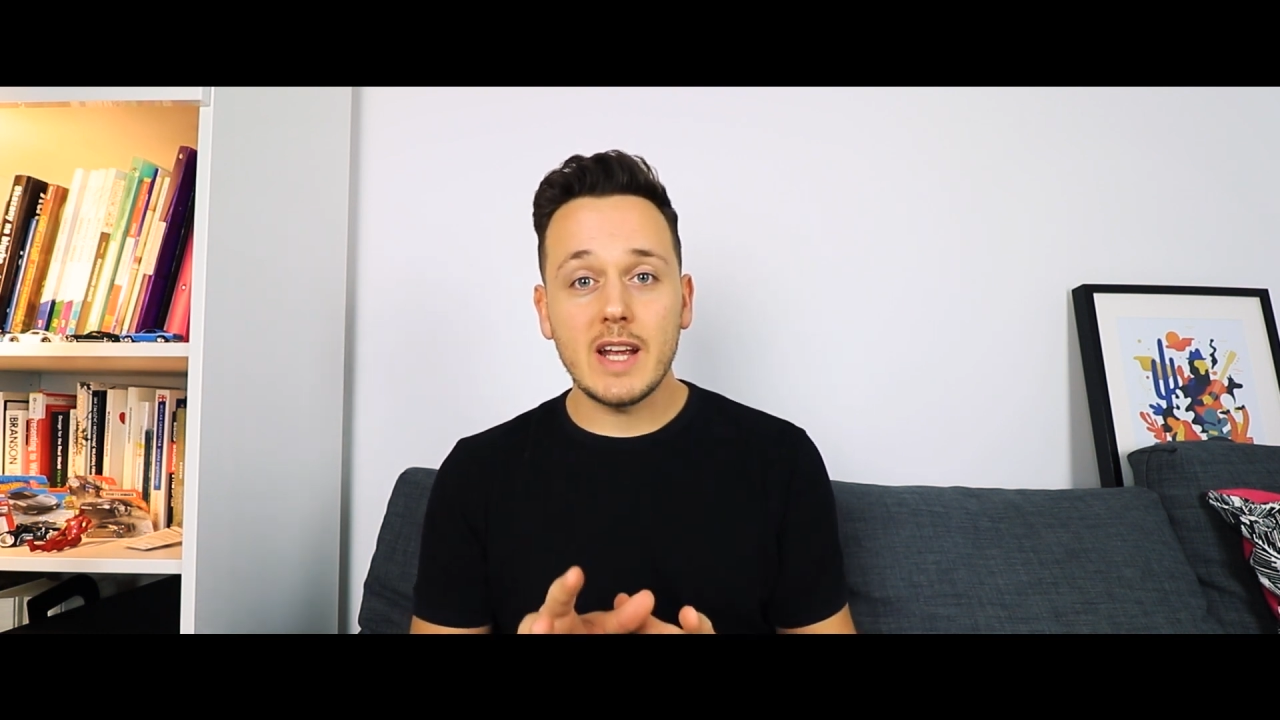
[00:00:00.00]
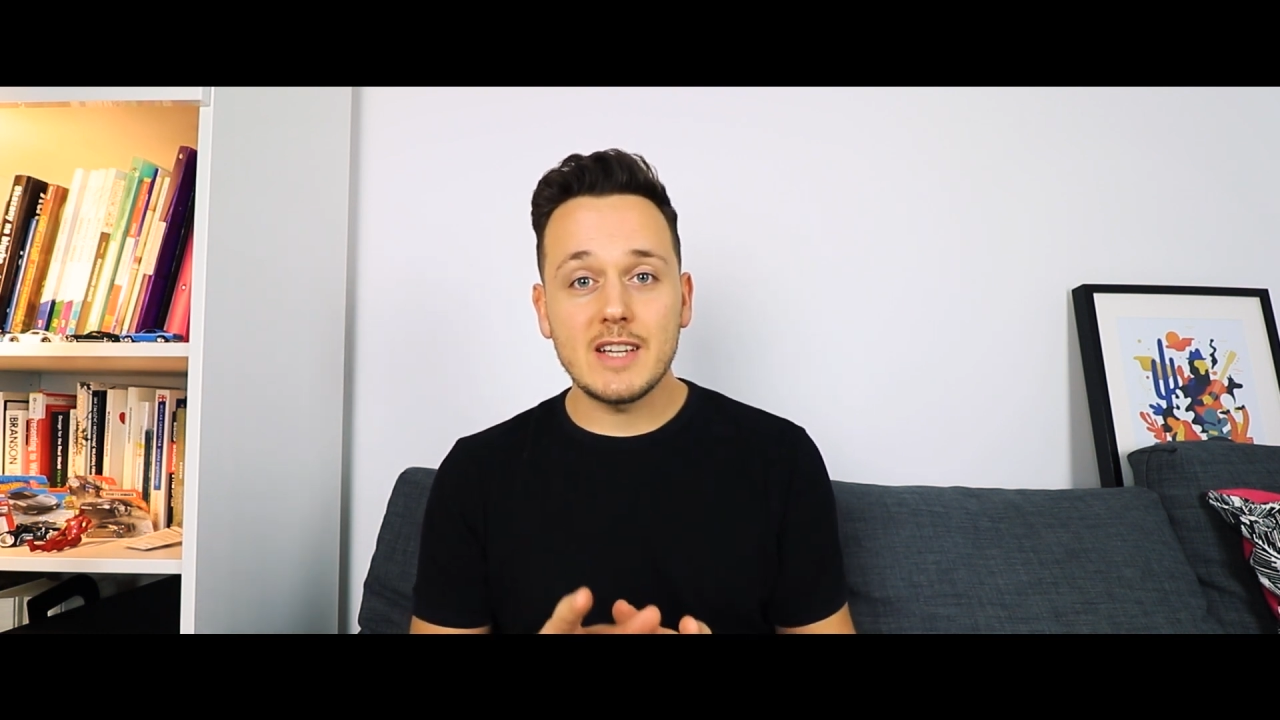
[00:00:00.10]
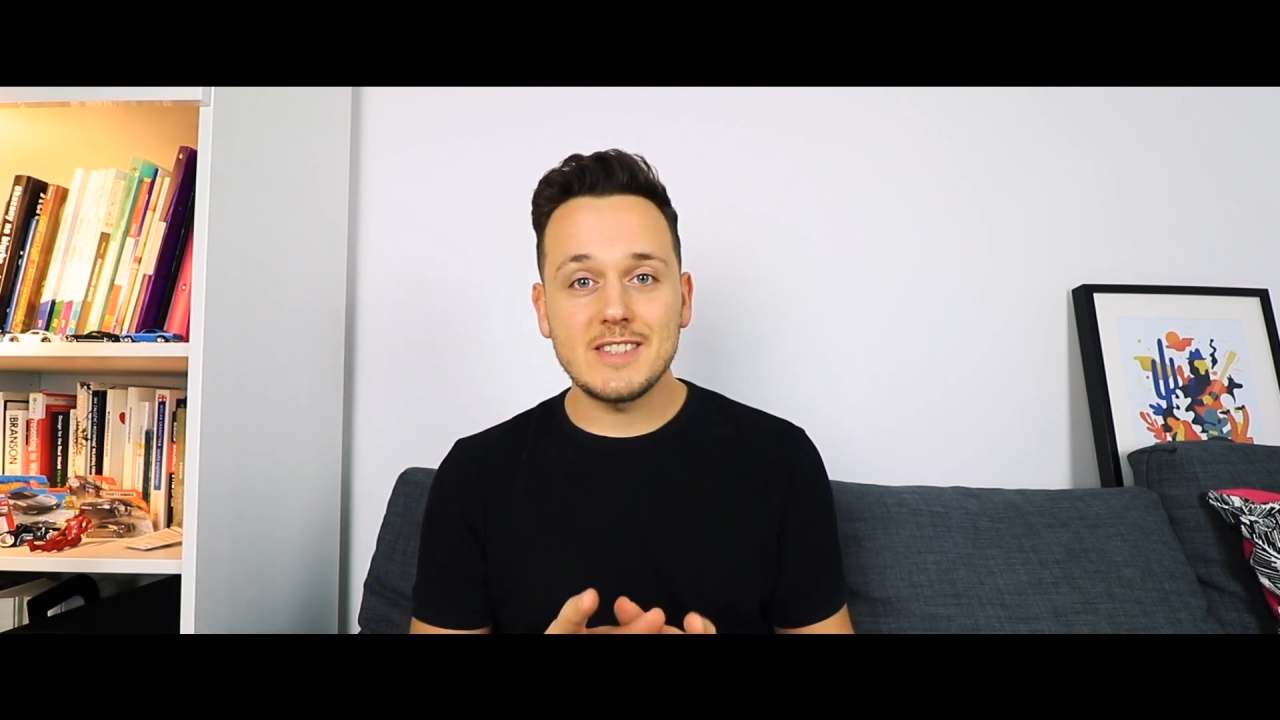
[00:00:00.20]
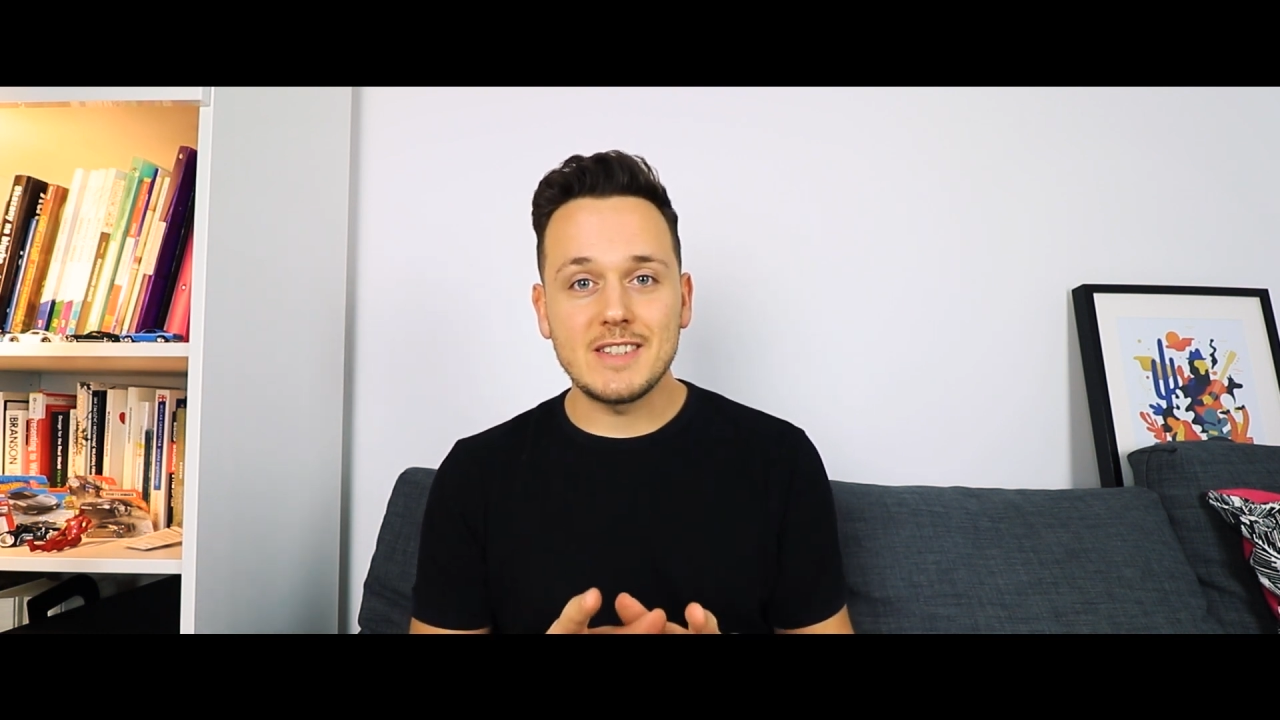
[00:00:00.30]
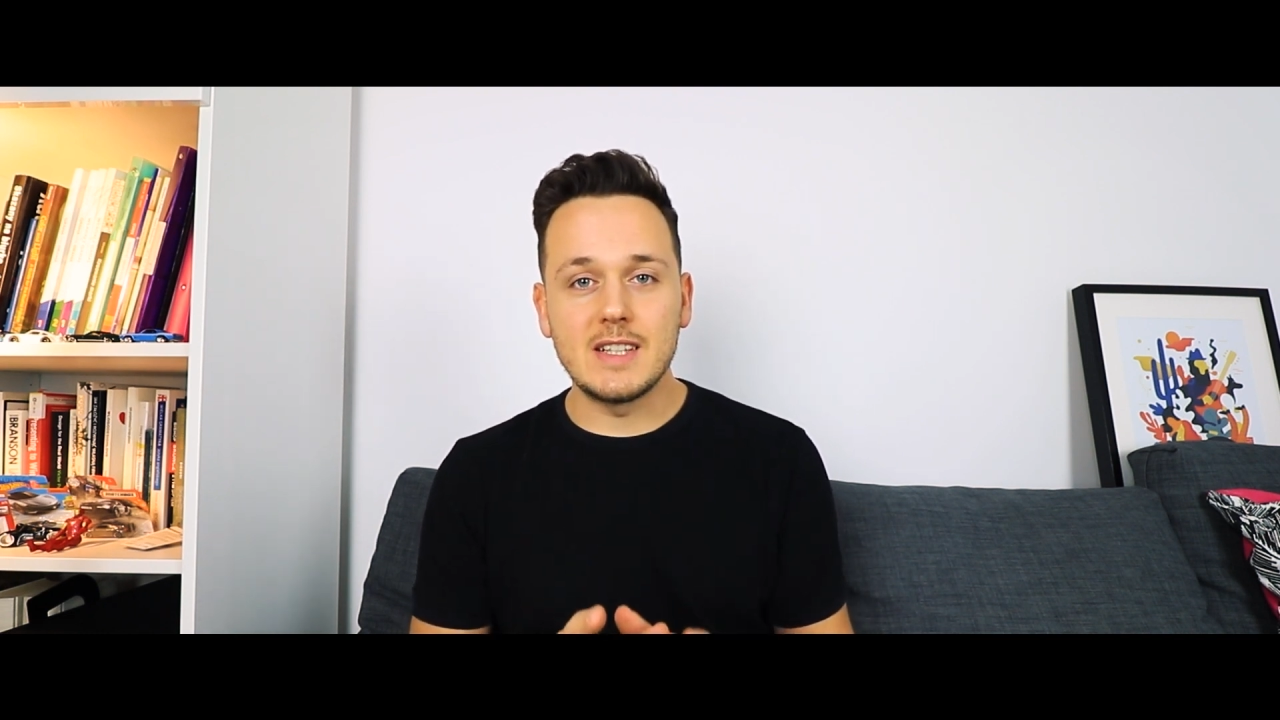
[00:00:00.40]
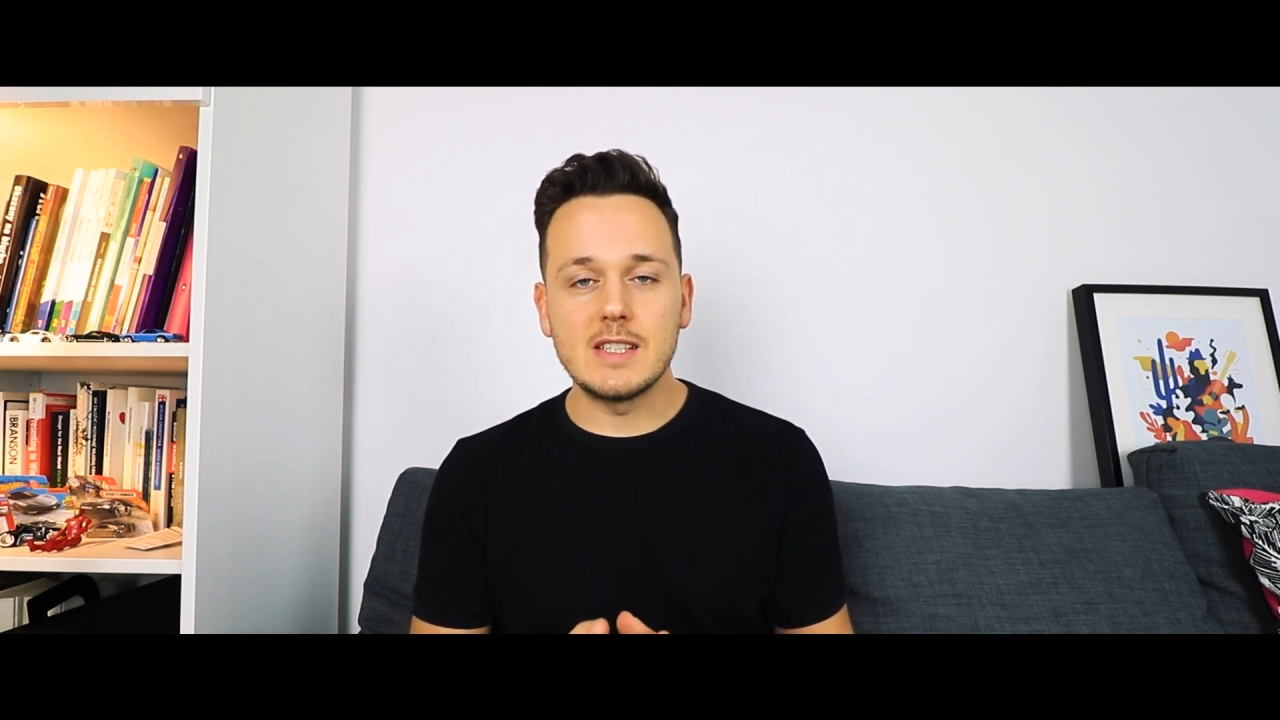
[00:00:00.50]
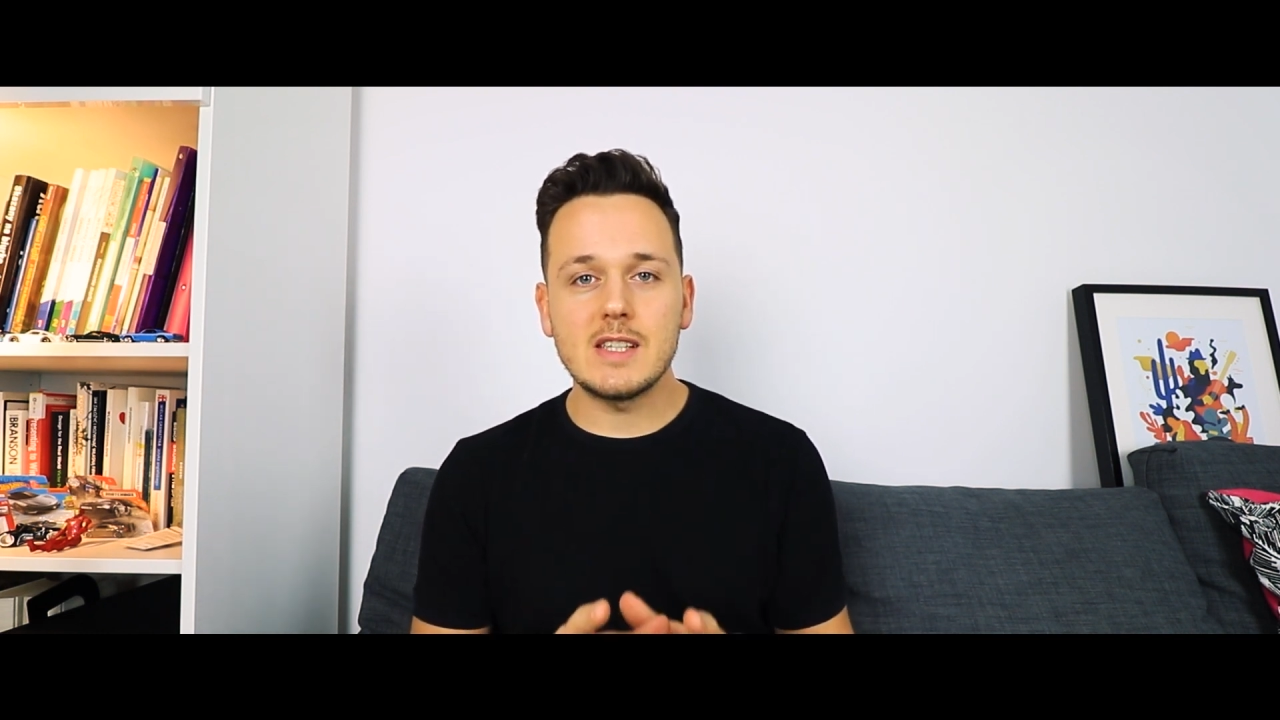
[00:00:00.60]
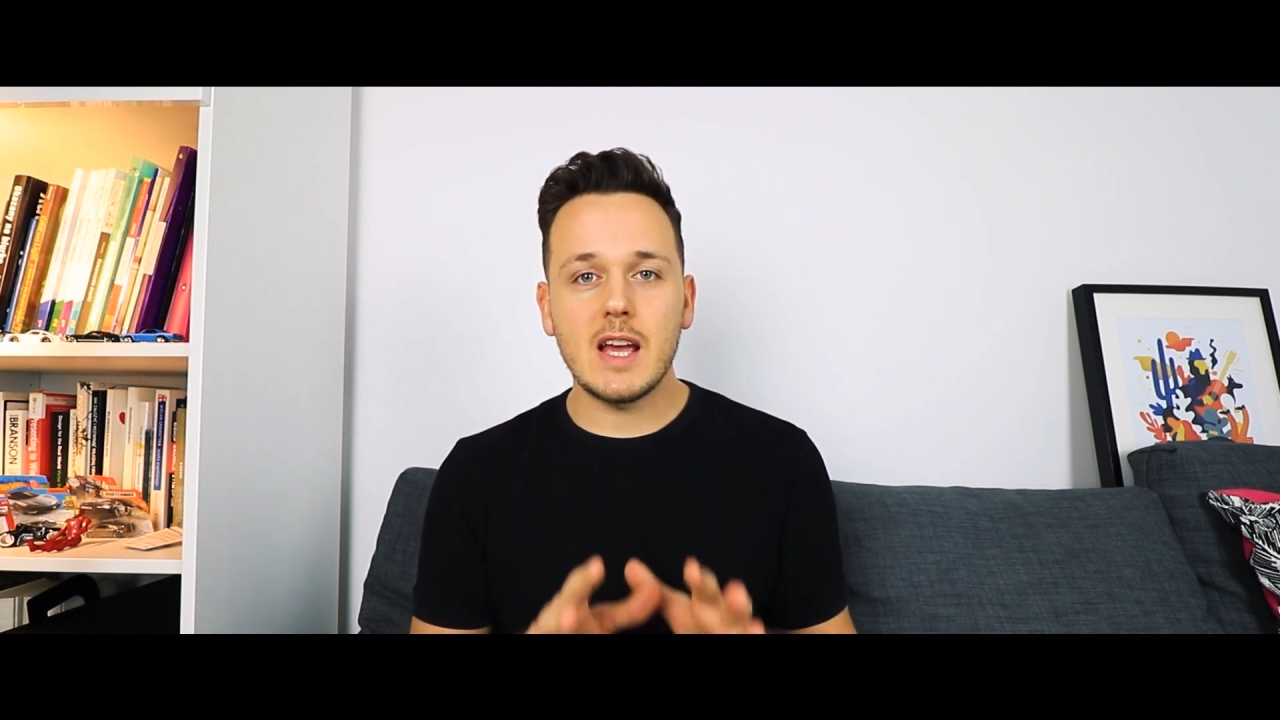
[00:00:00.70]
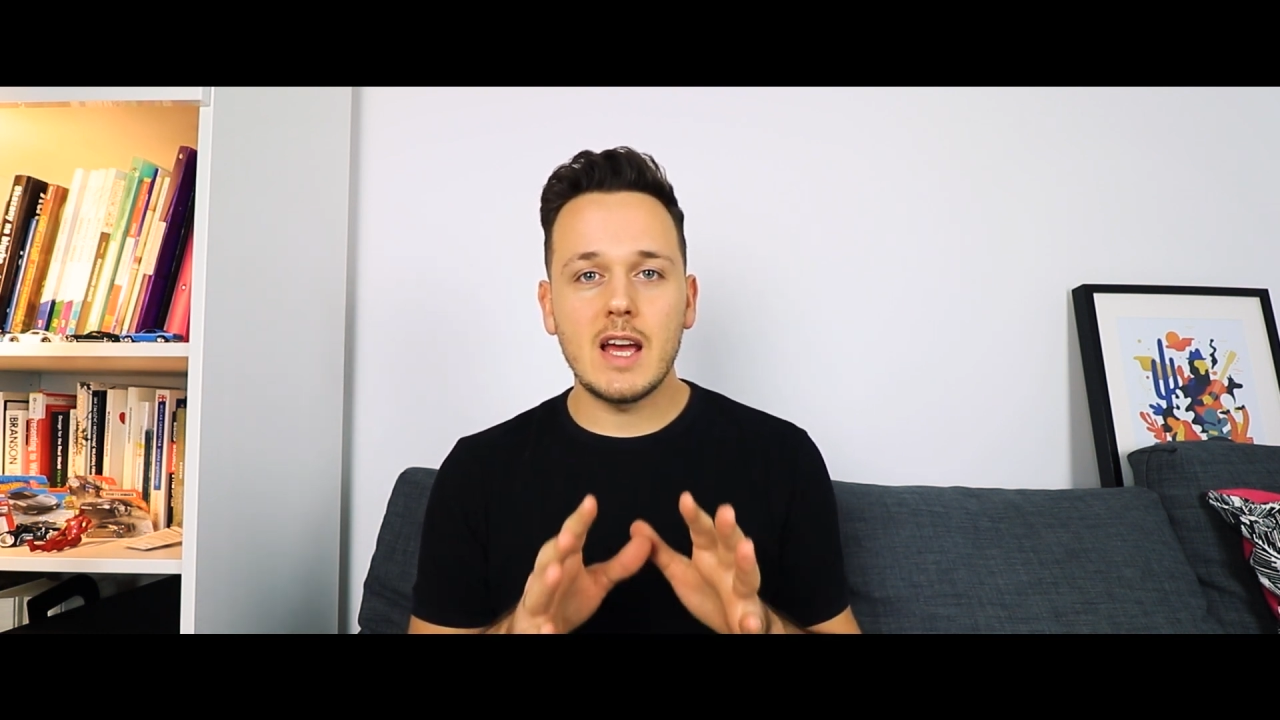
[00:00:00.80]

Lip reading: answer is,